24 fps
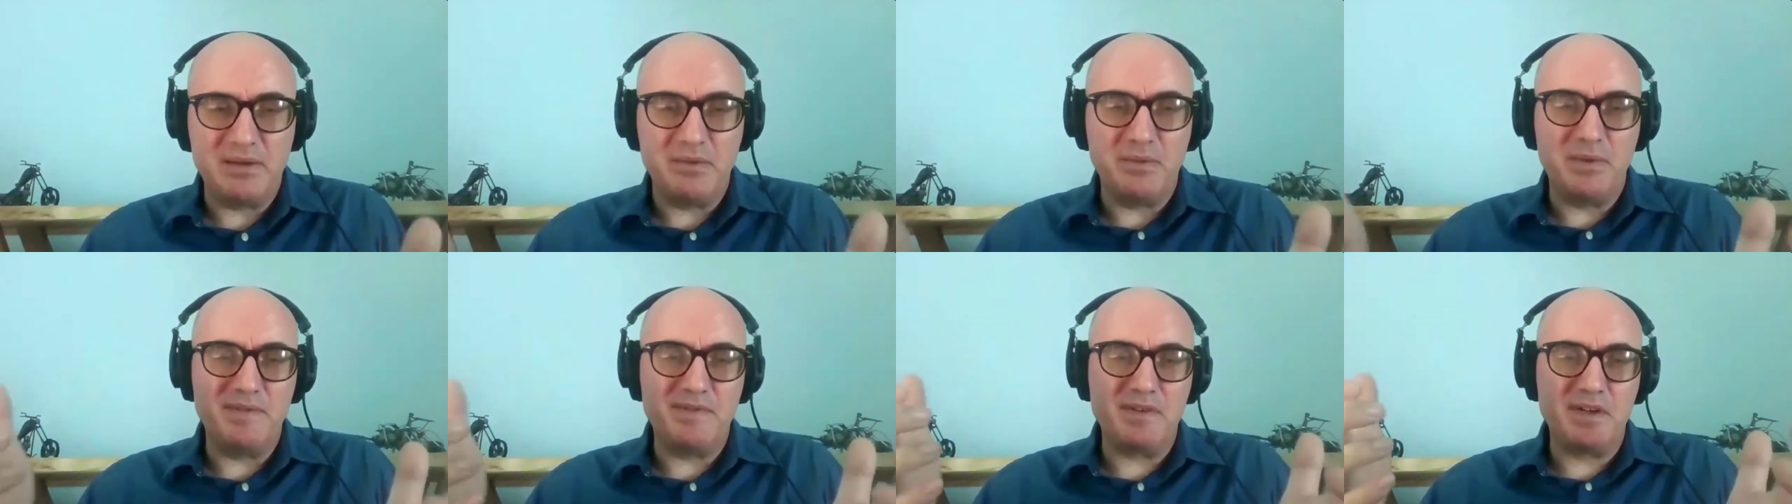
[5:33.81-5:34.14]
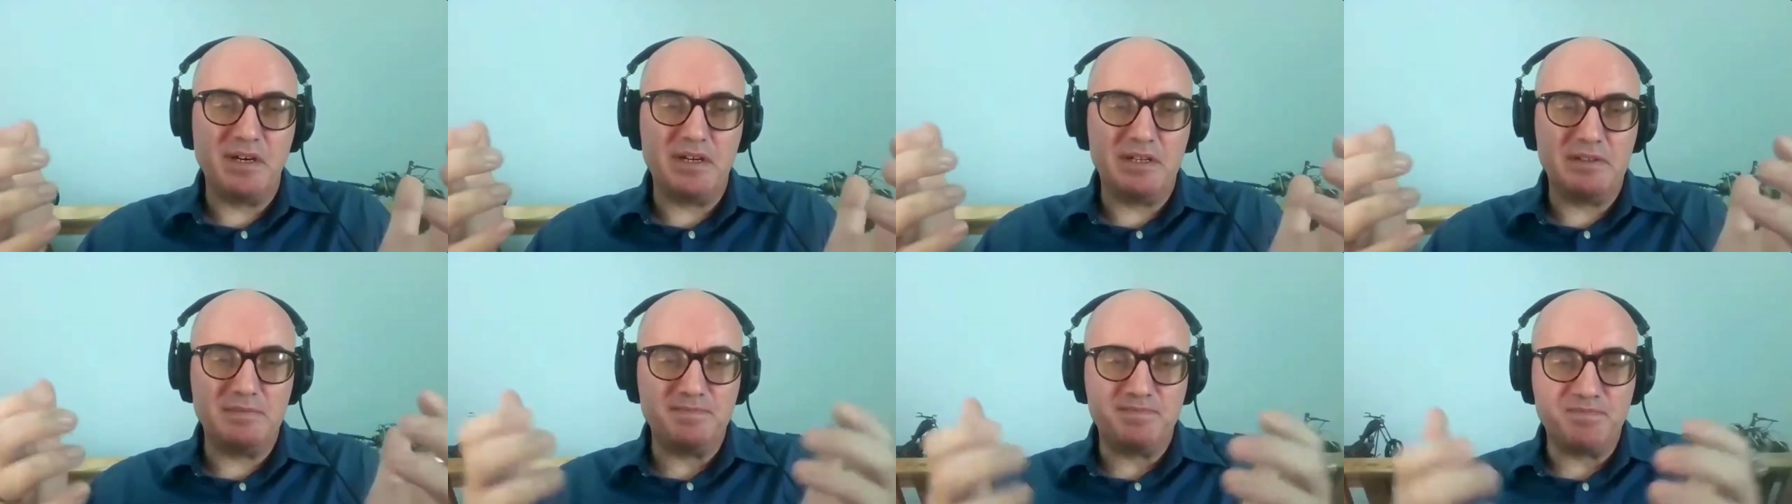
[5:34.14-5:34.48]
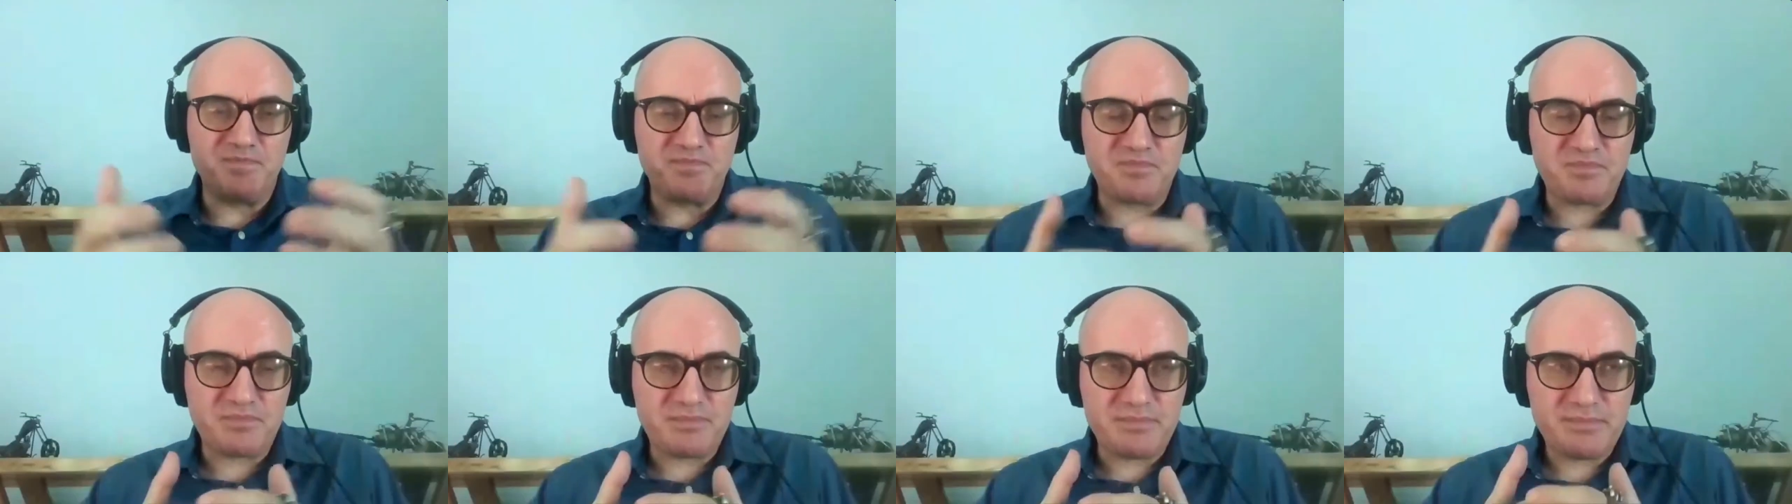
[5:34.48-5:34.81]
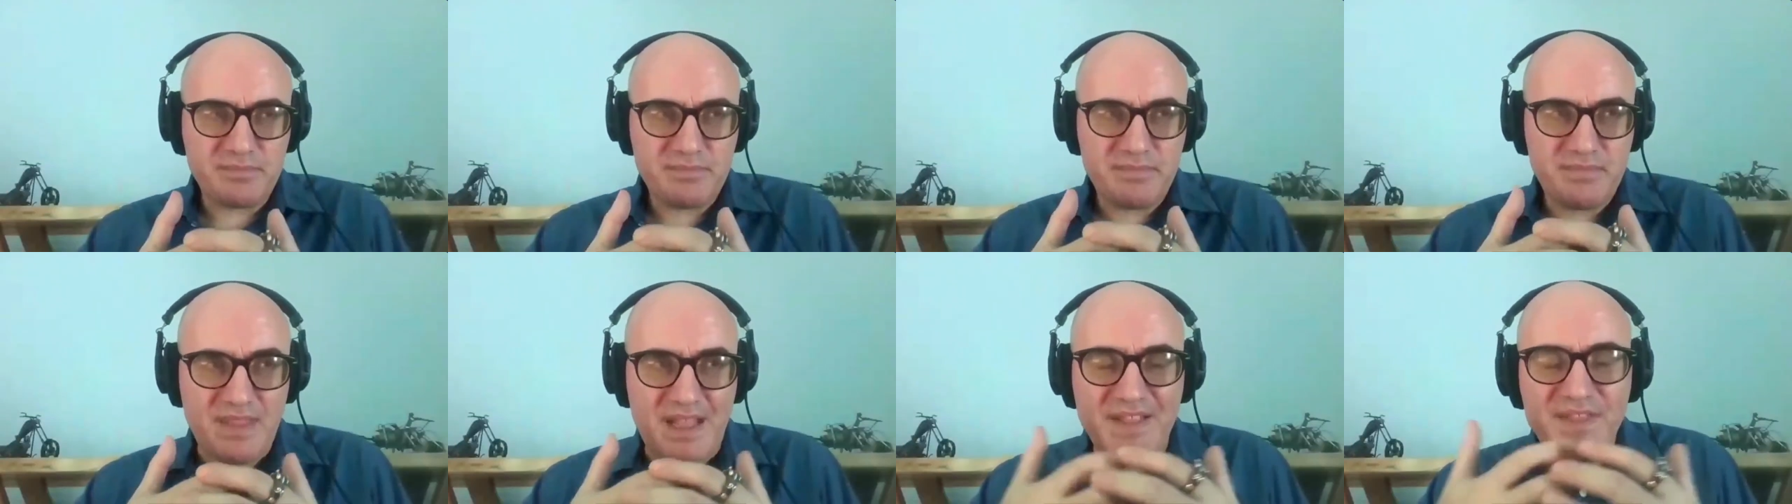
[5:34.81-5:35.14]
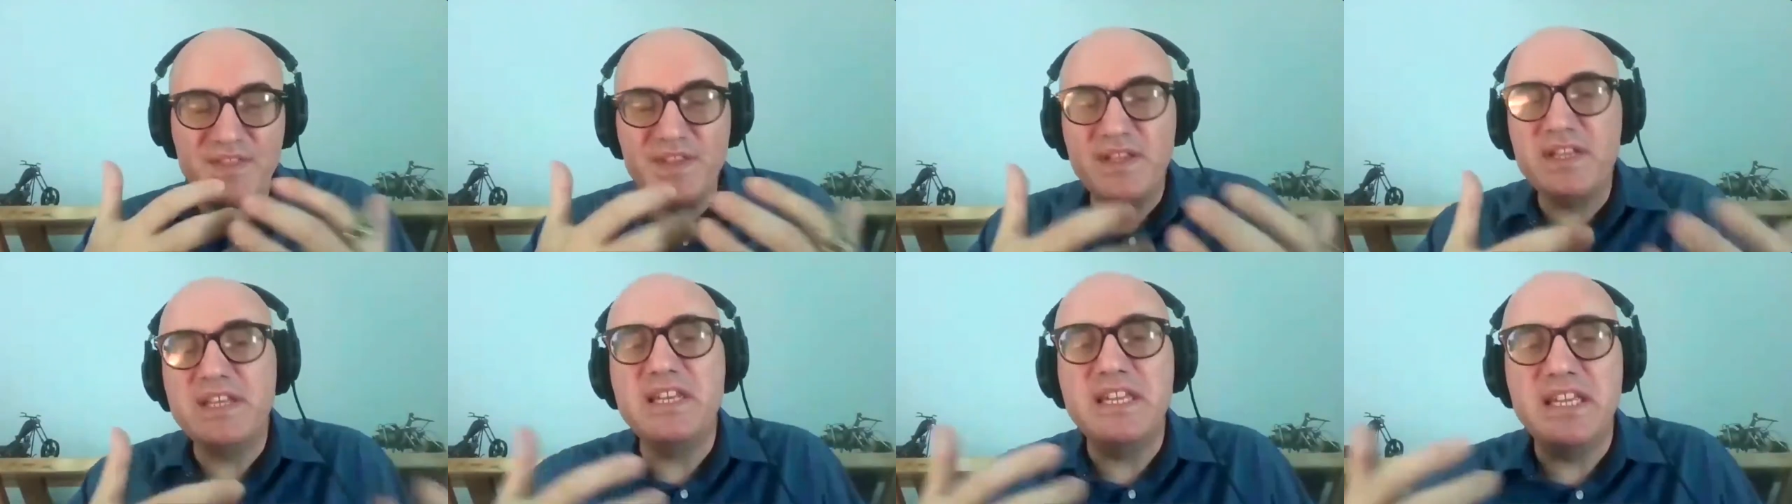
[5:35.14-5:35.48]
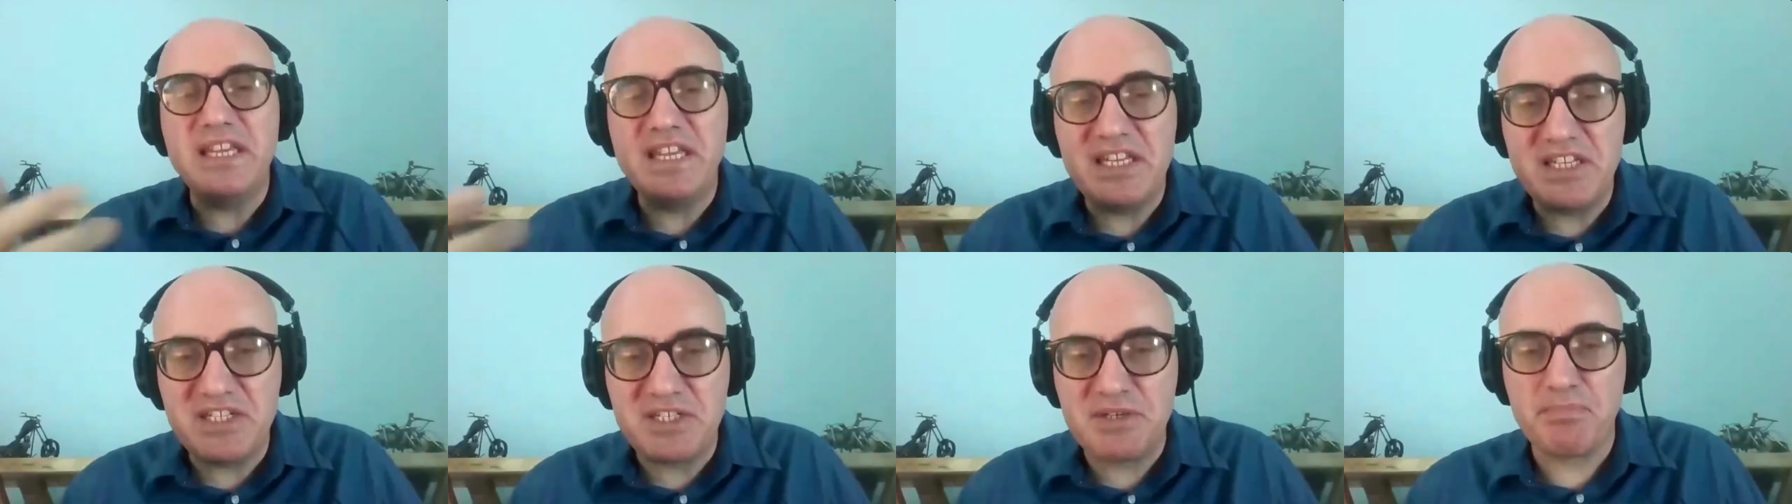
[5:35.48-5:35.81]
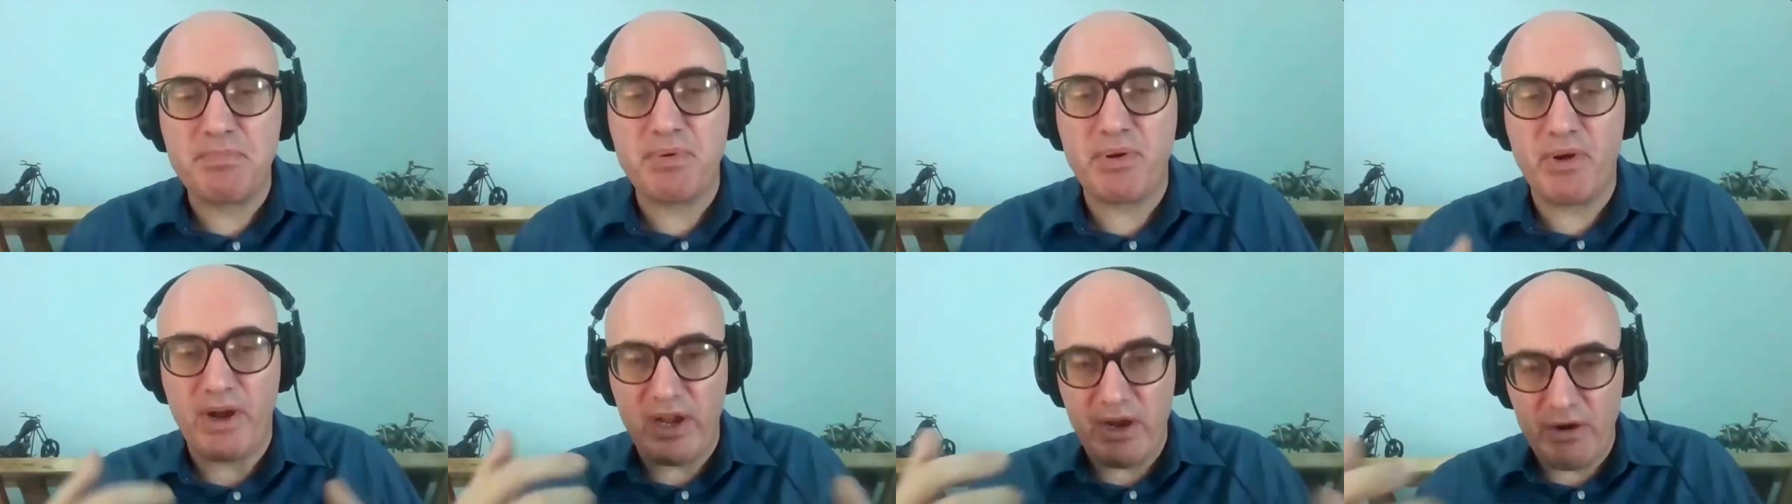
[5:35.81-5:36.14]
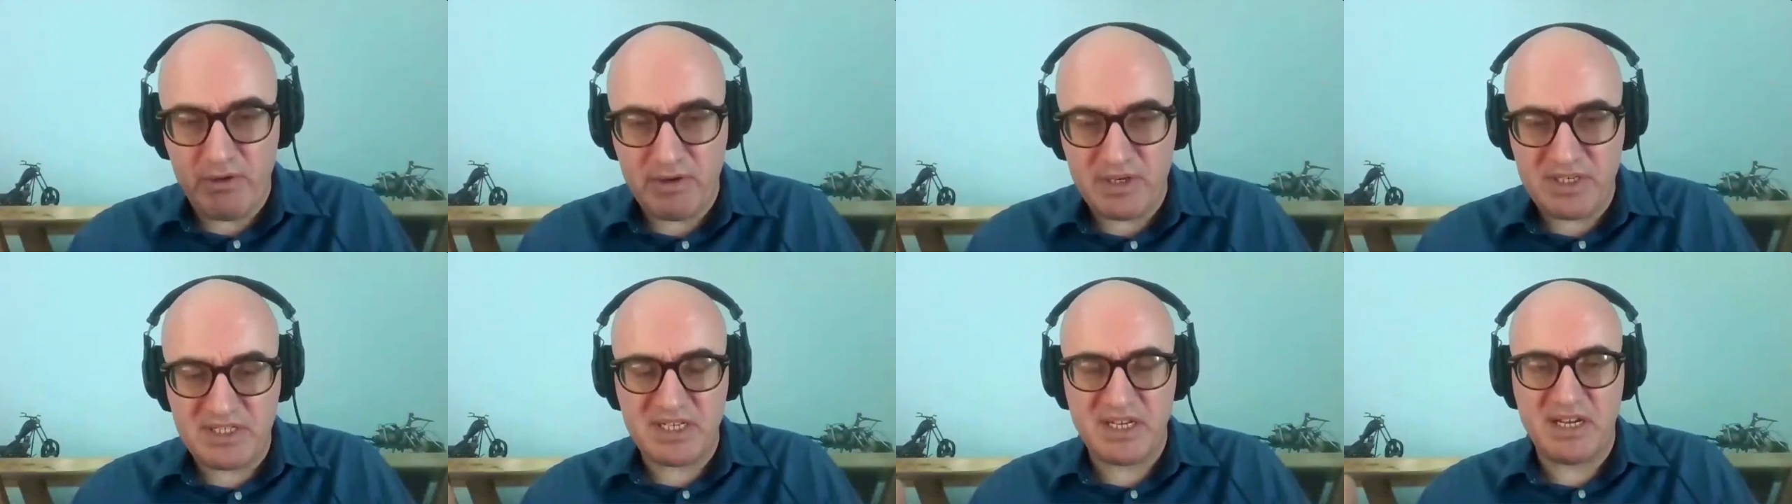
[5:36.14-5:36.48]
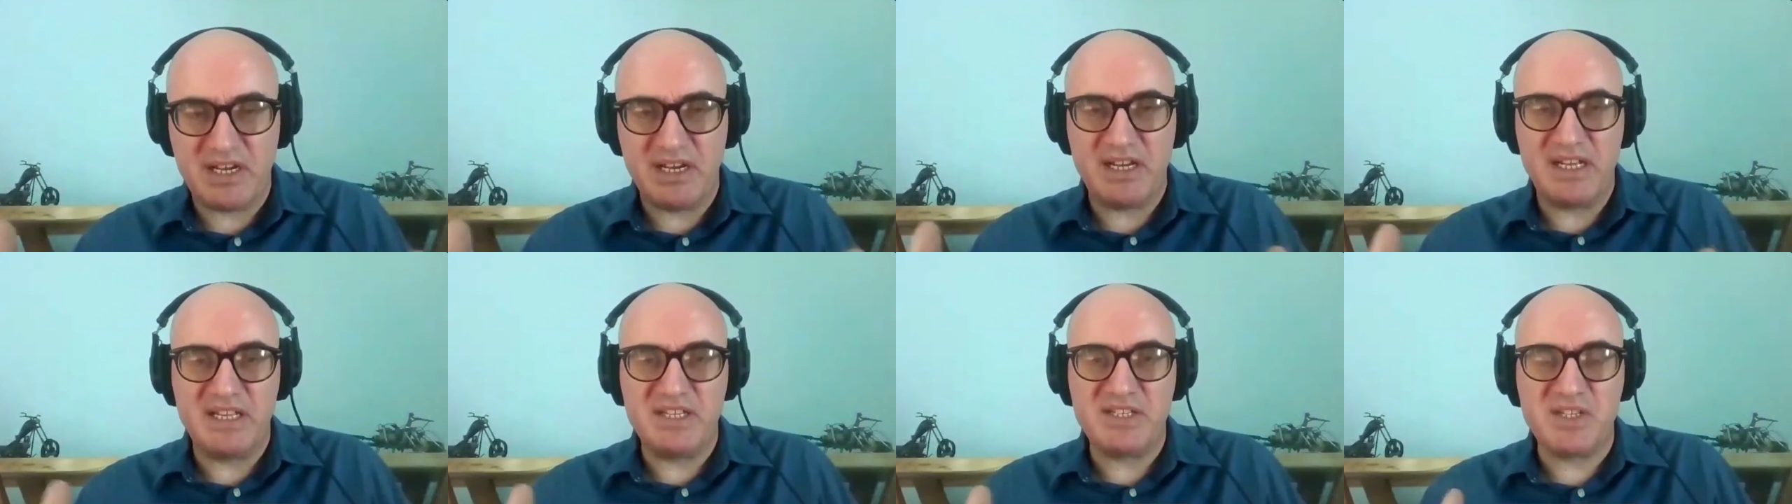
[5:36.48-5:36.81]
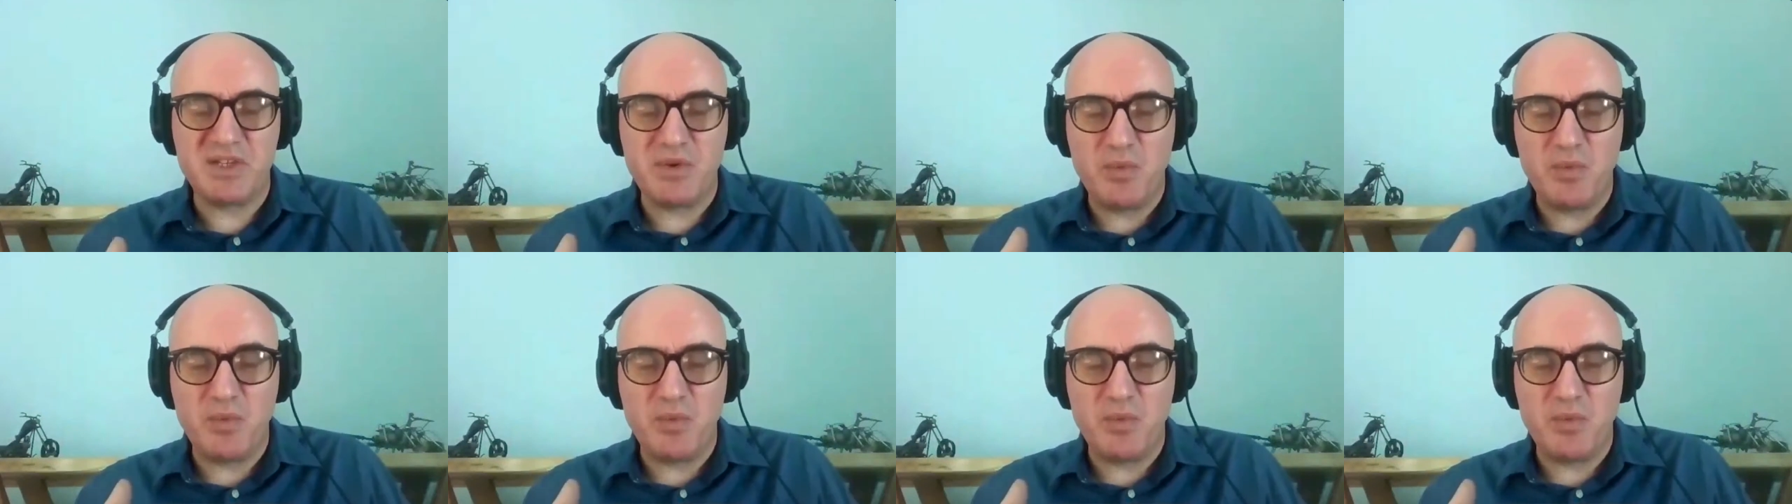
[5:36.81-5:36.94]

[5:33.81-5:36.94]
We've got the need to prioritize,